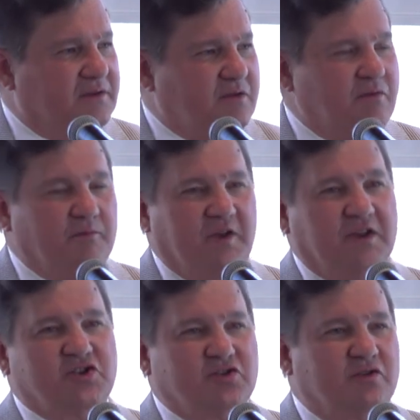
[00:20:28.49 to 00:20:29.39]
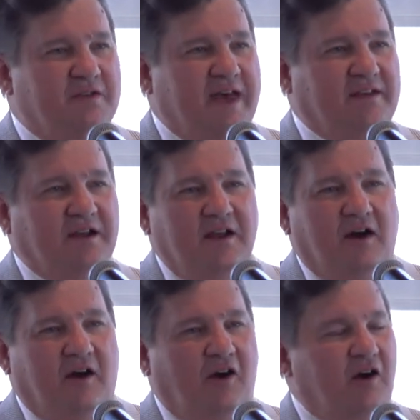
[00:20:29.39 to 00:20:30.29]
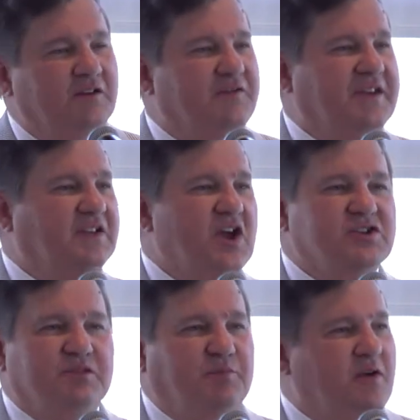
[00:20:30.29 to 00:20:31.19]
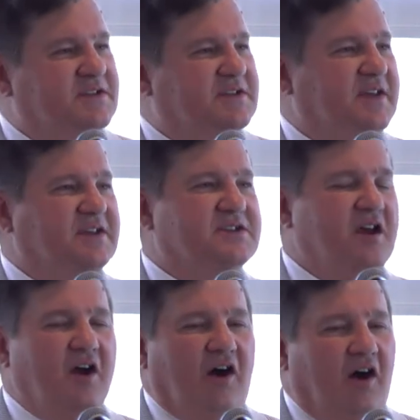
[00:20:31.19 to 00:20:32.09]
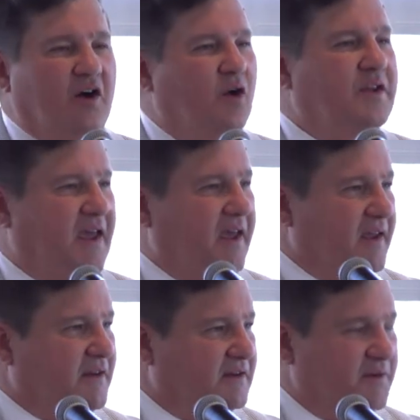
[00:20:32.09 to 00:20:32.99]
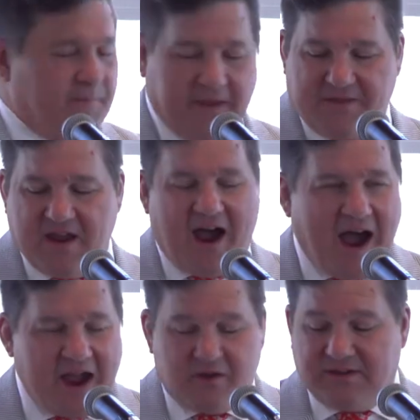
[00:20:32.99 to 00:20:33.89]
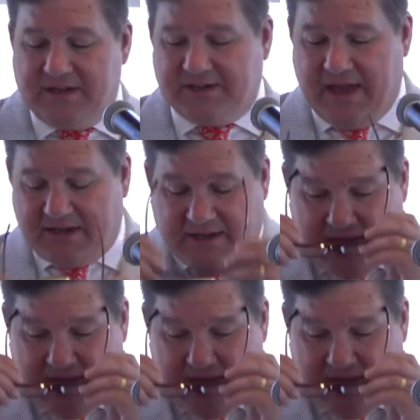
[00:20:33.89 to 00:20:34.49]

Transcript: to ensure that all of the election postings are okay. You know, they hired the Atlantic